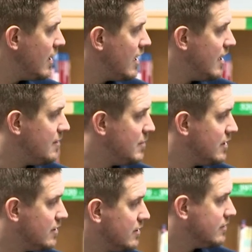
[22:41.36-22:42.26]
Um,
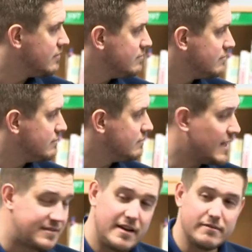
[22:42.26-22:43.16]

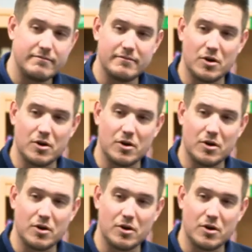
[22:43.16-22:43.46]
that's it.